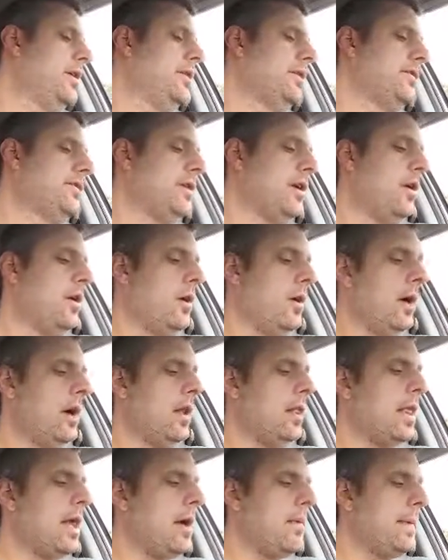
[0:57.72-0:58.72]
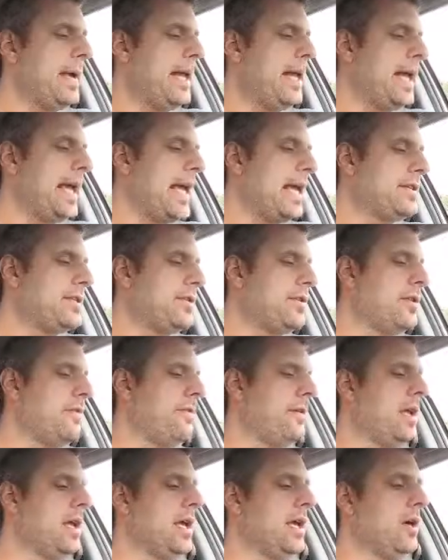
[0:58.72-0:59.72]
So allow me to get to the
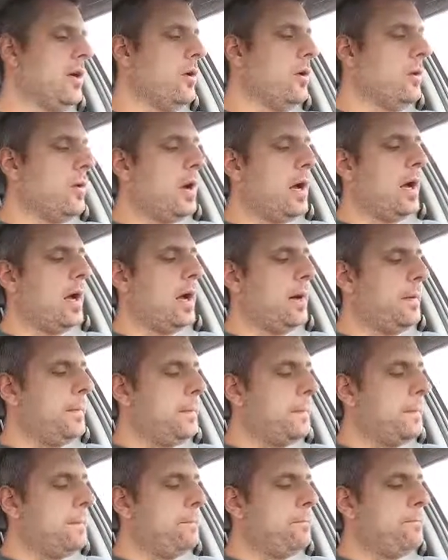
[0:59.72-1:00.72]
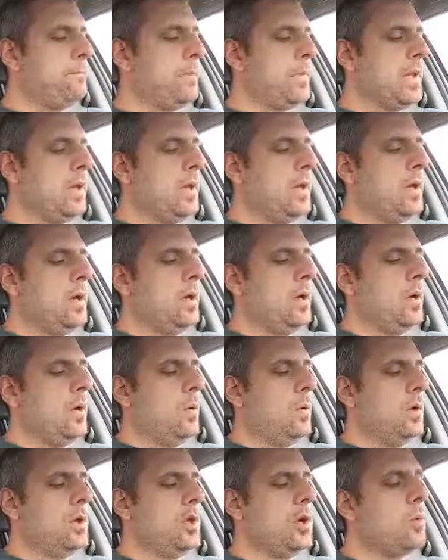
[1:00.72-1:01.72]
video. Um,
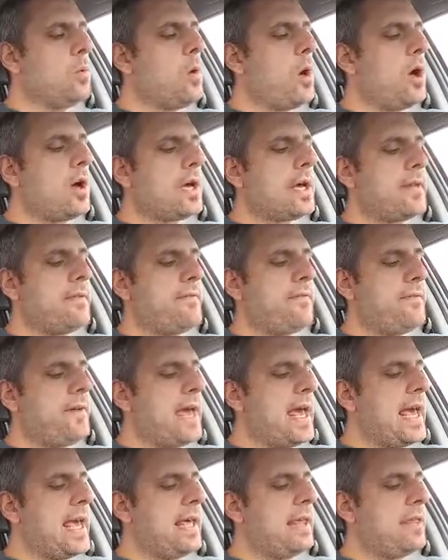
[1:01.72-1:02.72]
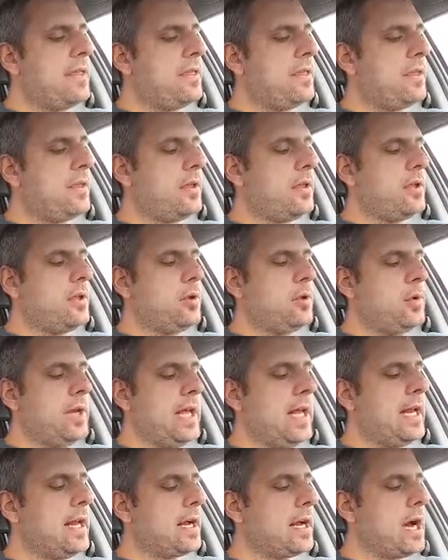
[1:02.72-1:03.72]
when you walk in faith, you need a